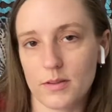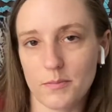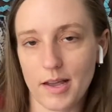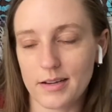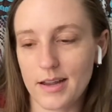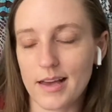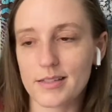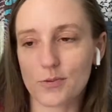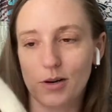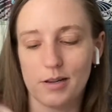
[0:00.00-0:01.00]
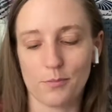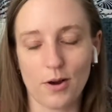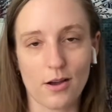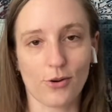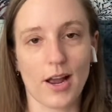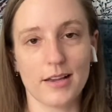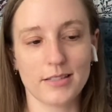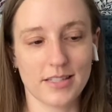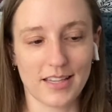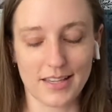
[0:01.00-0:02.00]
my next work in
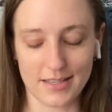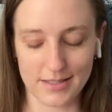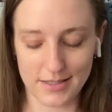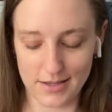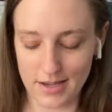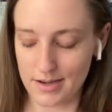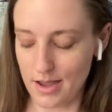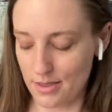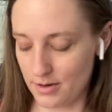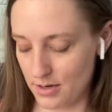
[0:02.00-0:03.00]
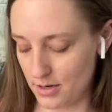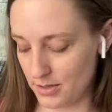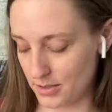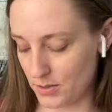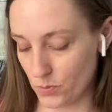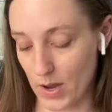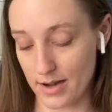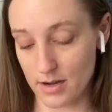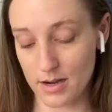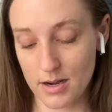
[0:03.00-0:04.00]
progress is another
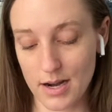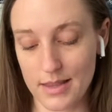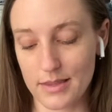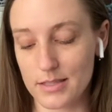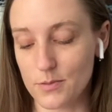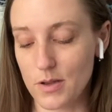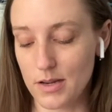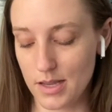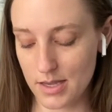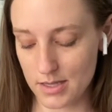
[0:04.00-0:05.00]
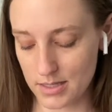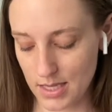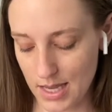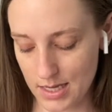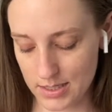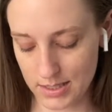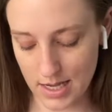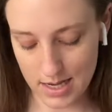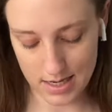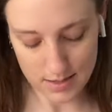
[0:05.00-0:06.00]
sweater, and this one is a
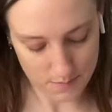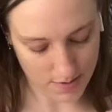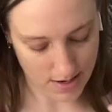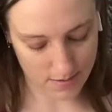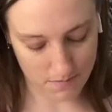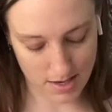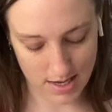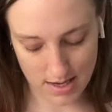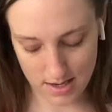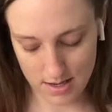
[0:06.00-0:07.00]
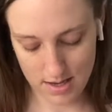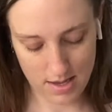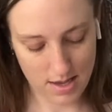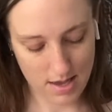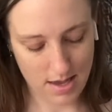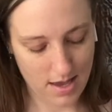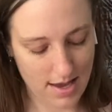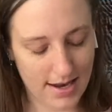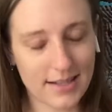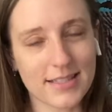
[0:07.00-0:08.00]
design by me.
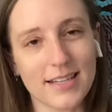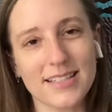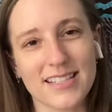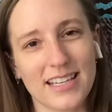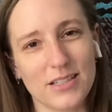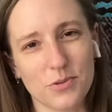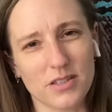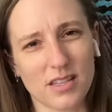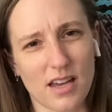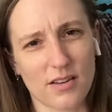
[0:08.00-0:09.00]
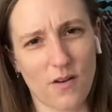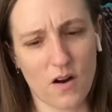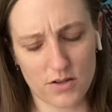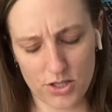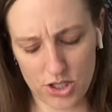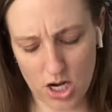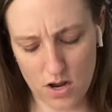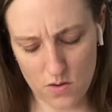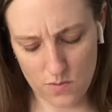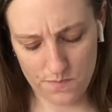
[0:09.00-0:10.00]
And it's at a stage where it's kind of hard to
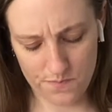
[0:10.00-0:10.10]
show.